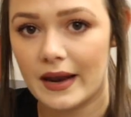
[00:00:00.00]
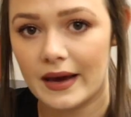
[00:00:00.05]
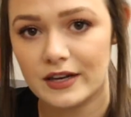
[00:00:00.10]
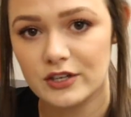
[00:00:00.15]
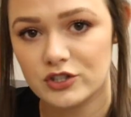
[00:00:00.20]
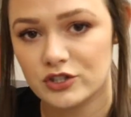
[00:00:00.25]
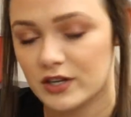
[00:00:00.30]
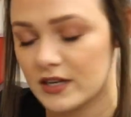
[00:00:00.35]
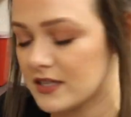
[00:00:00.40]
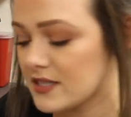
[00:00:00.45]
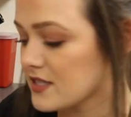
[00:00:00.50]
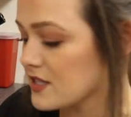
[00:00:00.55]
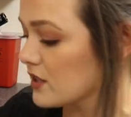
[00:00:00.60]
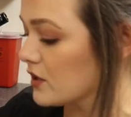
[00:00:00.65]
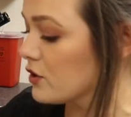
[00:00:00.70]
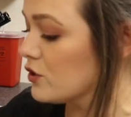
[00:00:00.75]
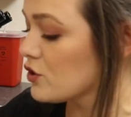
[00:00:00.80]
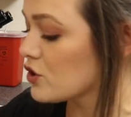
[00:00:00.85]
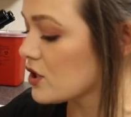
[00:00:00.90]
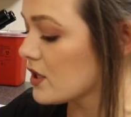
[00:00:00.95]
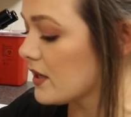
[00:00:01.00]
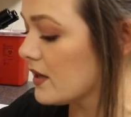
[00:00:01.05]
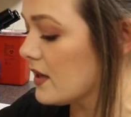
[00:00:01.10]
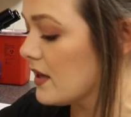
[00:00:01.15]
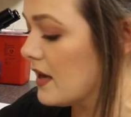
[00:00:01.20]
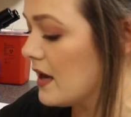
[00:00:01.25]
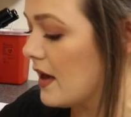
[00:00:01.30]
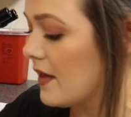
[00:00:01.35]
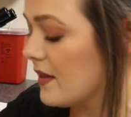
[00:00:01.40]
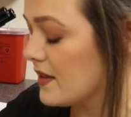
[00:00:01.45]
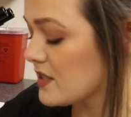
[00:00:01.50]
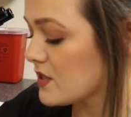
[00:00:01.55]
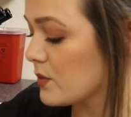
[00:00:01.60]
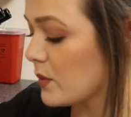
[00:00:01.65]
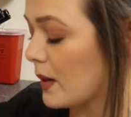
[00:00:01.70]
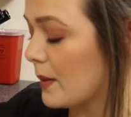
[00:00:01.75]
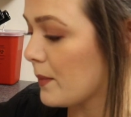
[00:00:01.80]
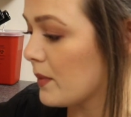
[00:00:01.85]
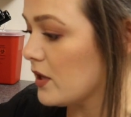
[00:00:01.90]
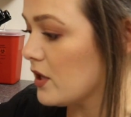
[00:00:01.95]
nitrate solution. This is
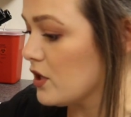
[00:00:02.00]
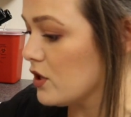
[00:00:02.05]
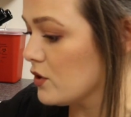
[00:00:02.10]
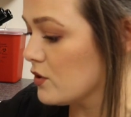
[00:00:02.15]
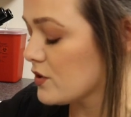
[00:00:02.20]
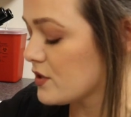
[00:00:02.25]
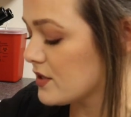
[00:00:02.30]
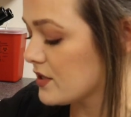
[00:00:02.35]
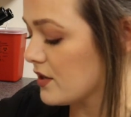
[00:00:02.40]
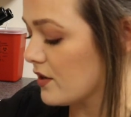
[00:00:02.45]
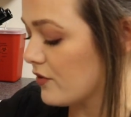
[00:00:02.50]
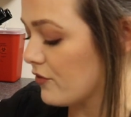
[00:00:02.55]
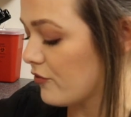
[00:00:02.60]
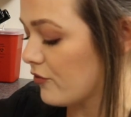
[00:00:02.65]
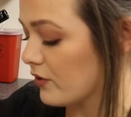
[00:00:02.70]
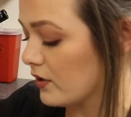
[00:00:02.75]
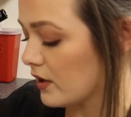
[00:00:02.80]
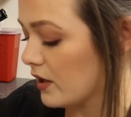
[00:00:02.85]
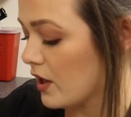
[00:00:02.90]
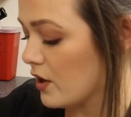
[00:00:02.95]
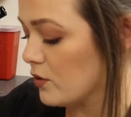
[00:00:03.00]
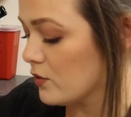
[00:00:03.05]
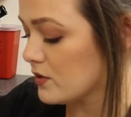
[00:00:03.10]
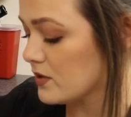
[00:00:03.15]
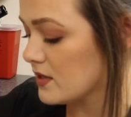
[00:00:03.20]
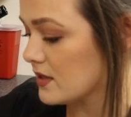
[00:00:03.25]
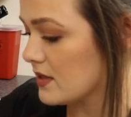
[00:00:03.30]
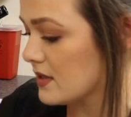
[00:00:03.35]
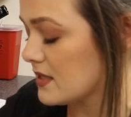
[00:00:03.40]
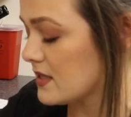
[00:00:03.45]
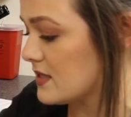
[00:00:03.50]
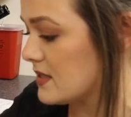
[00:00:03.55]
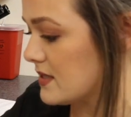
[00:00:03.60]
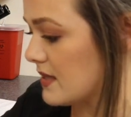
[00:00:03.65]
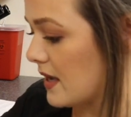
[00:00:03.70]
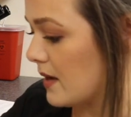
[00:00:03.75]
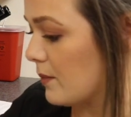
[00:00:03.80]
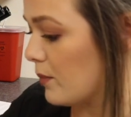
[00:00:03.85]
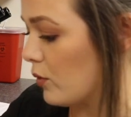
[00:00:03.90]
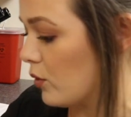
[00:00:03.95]
what I'm gonna use to float the
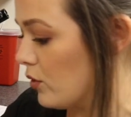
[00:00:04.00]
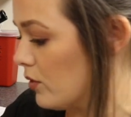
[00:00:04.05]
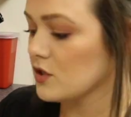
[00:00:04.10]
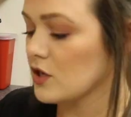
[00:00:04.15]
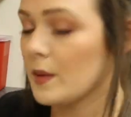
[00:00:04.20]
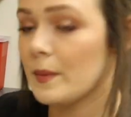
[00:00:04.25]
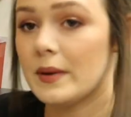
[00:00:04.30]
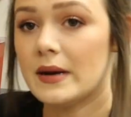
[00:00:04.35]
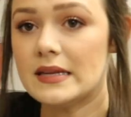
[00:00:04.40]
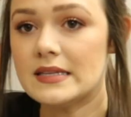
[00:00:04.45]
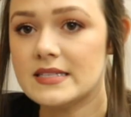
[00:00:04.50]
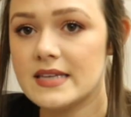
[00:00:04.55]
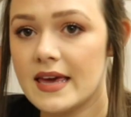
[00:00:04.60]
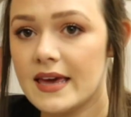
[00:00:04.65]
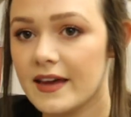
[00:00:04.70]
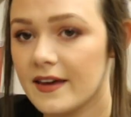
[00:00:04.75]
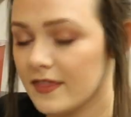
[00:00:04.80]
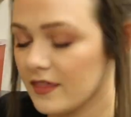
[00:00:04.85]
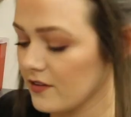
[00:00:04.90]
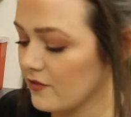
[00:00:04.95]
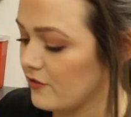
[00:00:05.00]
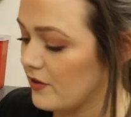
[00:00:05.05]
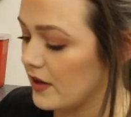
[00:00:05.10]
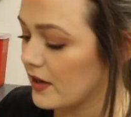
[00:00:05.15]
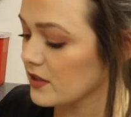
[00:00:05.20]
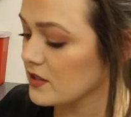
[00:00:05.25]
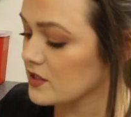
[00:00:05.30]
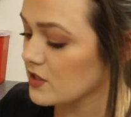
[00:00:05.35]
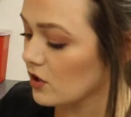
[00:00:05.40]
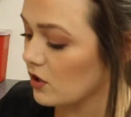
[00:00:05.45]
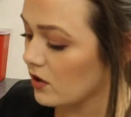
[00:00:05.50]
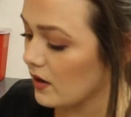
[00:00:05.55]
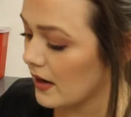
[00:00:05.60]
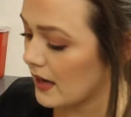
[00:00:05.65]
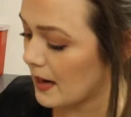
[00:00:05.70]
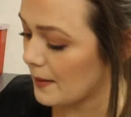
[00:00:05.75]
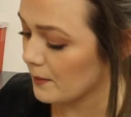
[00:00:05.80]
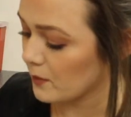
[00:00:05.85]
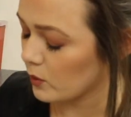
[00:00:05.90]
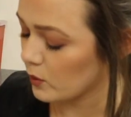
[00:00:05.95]
sample. So I'm gonna take the Fecal
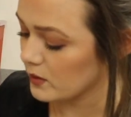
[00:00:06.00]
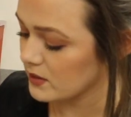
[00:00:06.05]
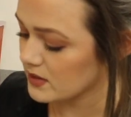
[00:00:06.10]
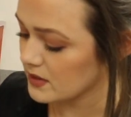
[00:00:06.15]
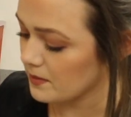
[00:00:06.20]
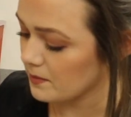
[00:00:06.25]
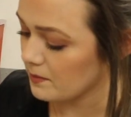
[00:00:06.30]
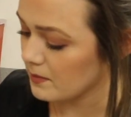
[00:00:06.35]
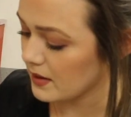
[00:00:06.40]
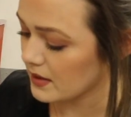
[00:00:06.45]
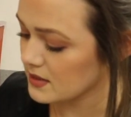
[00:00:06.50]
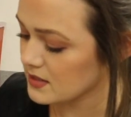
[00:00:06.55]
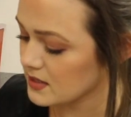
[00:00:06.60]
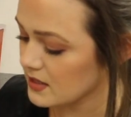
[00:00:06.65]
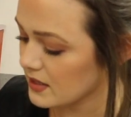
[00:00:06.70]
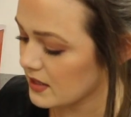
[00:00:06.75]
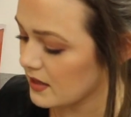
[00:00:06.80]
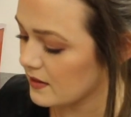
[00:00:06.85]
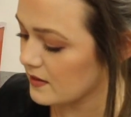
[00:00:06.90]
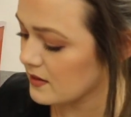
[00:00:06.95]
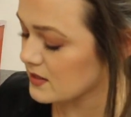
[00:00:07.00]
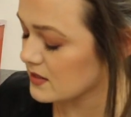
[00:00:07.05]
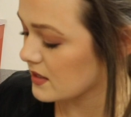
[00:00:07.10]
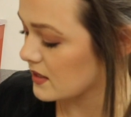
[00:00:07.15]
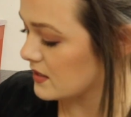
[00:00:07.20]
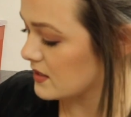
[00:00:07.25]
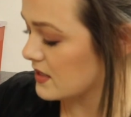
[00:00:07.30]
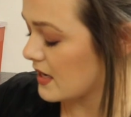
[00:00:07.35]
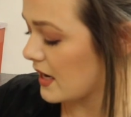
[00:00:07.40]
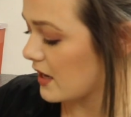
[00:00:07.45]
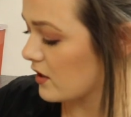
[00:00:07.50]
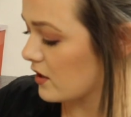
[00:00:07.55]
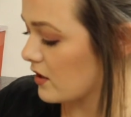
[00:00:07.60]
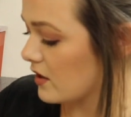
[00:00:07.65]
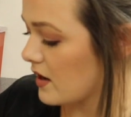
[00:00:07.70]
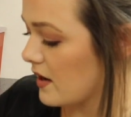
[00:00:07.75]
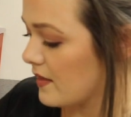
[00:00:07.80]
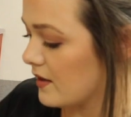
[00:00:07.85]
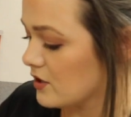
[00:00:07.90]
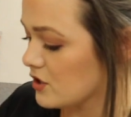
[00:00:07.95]
and I'm going to mix it in this container
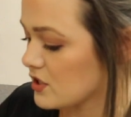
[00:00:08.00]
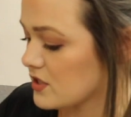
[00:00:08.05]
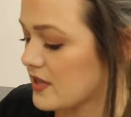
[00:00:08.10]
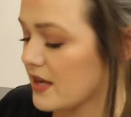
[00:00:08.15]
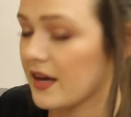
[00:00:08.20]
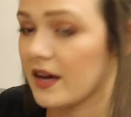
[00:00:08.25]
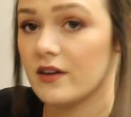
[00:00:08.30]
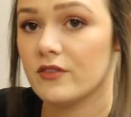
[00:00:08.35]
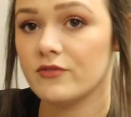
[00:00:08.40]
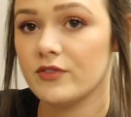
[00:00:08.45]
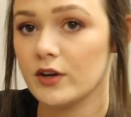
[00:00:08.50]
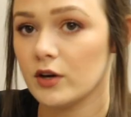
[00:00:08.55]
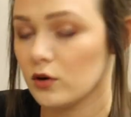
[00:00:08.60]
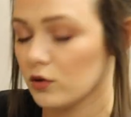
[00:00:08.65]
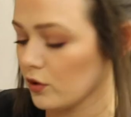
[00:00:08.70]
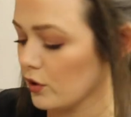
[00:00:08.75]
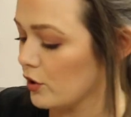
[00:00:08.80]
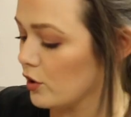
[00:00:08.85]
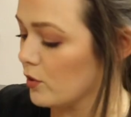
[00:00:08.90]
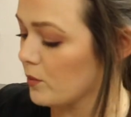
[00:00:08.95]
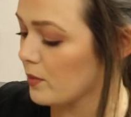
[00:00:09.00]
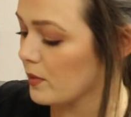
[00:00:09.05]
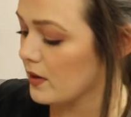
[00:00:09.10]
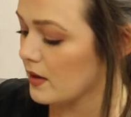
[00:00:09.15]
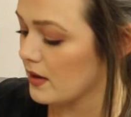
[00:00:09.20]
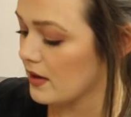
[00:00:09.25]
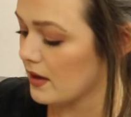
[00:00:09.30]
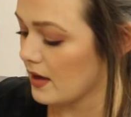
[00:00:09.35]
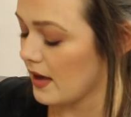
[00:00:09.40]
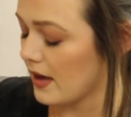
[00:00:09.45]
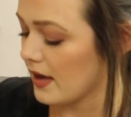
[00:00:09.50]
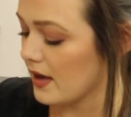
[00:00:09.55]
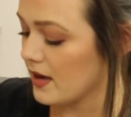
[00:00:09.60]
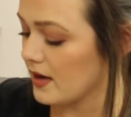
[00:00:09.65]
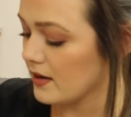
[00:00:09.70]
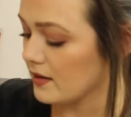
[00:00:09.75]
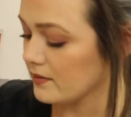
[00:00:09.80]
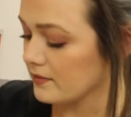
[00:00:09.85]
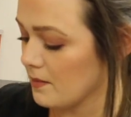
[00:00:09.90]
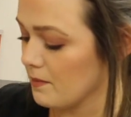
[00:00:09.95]
and then just take a fecal loop
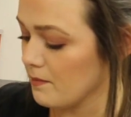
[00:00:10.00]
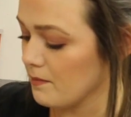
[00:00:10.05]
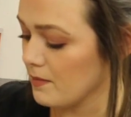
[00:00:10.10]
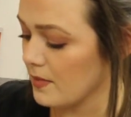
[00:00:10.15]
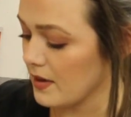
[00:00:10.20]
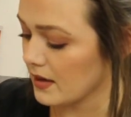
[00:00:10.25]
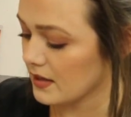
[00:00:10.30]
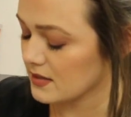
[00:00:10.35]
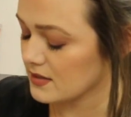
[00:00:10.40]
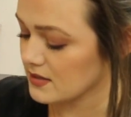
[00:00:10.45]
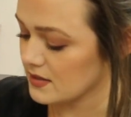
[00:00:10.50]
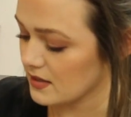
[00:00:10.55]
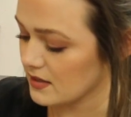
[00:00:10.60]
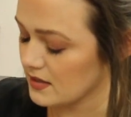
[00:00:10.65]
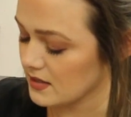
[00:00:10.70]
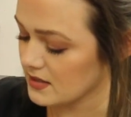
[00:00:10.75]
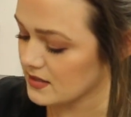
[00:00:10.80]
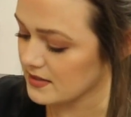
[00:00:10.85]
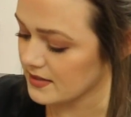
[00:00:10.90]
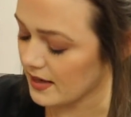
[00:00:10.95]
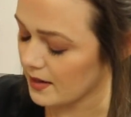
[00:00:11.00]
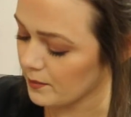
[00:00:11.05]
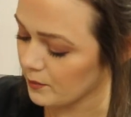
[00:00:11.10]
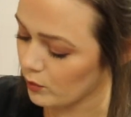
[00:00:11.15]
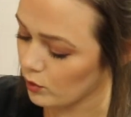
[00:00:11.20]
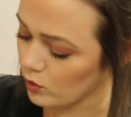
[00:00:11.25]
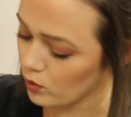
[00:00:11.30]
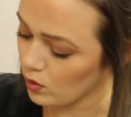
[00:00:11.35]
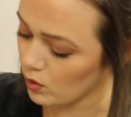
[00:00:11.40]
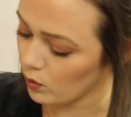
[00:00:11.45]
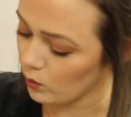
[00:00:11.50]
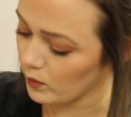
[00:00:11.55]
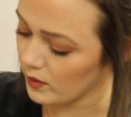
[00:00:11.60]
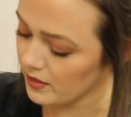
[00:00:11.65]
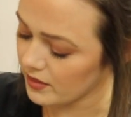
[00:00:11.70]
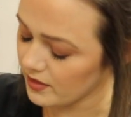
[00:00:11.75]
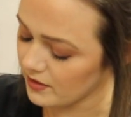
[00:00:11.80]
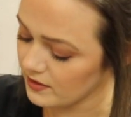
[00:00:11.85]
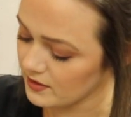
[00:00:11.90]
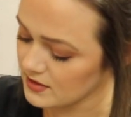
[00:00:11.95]
and mix the sample
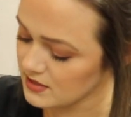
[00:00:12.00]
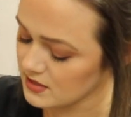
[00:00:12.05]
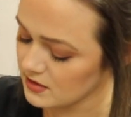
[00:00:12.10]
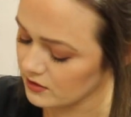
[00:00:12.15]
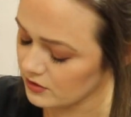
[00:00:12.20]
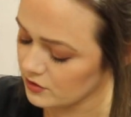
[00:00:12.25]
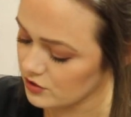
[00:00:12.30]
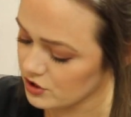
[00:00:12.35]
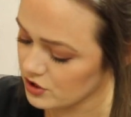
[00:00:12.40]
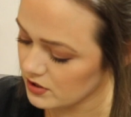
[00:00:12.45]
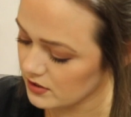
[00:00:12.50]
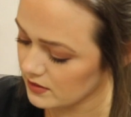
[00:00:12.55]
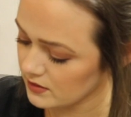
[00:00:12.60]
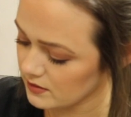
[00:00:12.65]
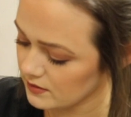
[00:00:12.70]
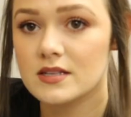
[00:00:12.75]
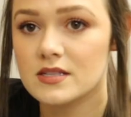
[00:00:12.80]
with the solution.